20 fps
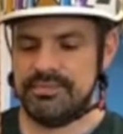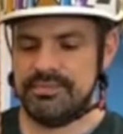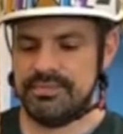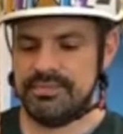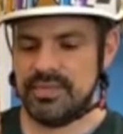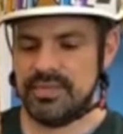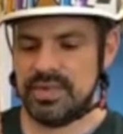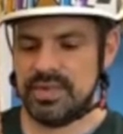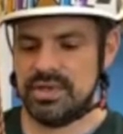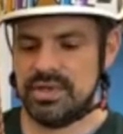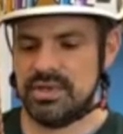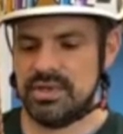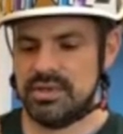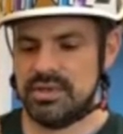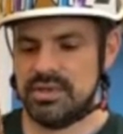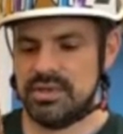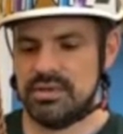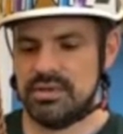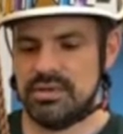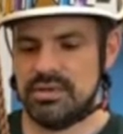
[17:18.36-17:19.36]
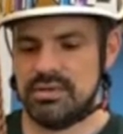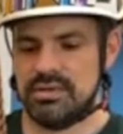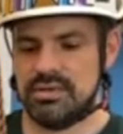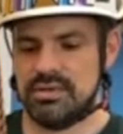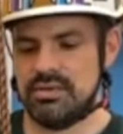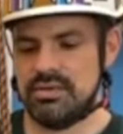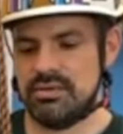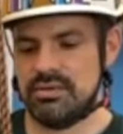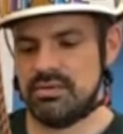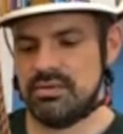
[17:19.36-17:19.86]

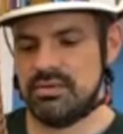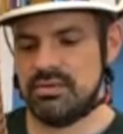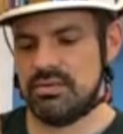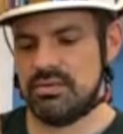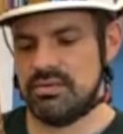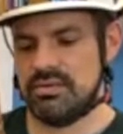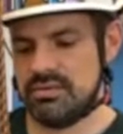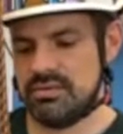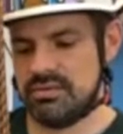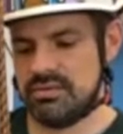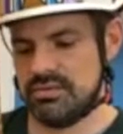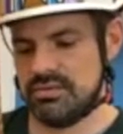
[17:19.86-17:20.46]
[no speech]